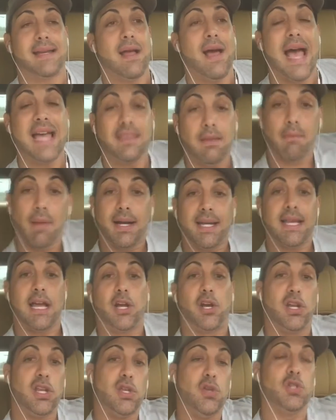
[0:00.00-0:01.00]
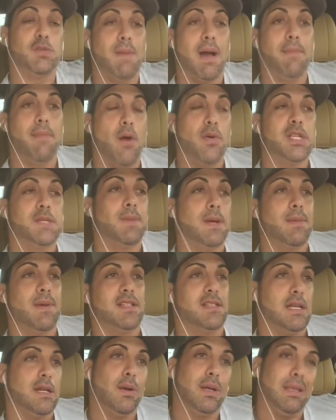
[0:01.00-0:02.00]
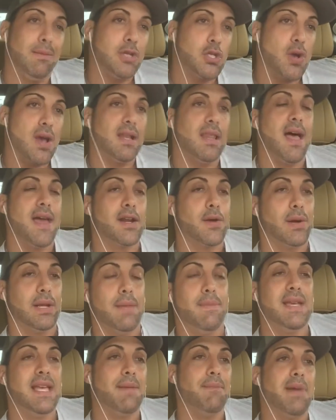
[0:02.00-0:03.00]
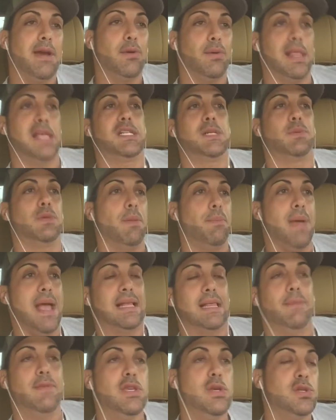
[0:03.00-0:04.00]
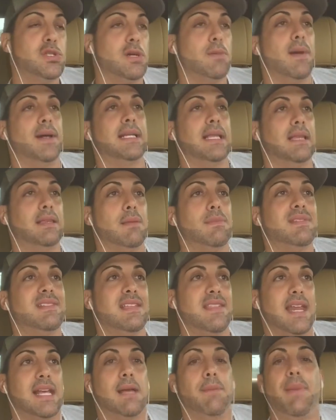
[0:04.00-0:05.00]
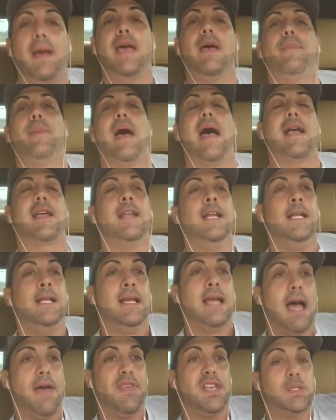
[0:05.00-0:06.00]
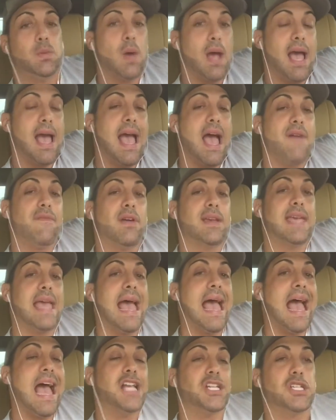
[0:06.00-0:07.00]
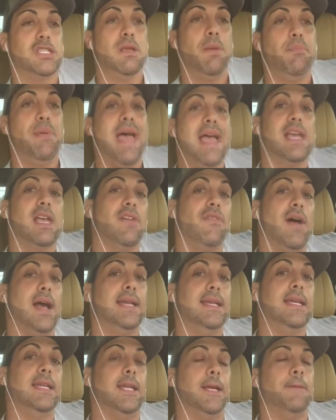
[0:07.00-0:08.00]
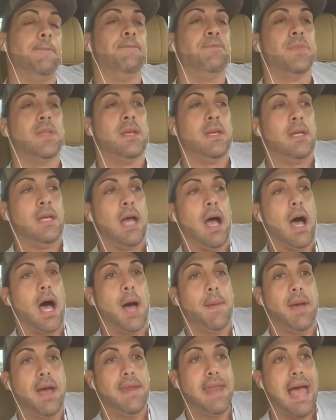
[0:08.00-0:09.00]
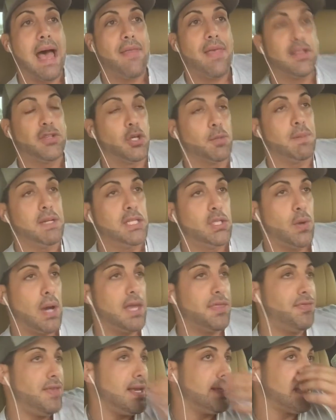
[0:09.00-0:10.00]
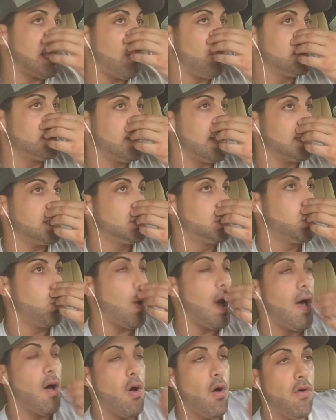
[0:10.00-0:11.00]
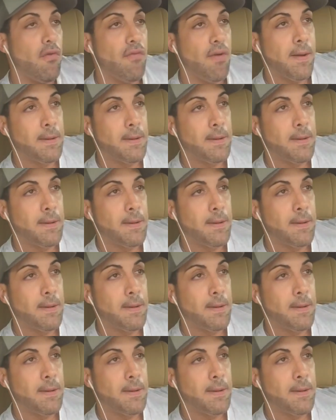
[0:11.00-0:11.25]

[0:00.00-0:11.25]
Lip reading: Now I had the money. I could have used my bonus money, but I said, let me try the line of credit. Let me get a better relationship with the bank. Let me use their money. Let them see that I can pay it back. And this way I have cash in the bank if I need it. And now that took me to, I think that was like 12.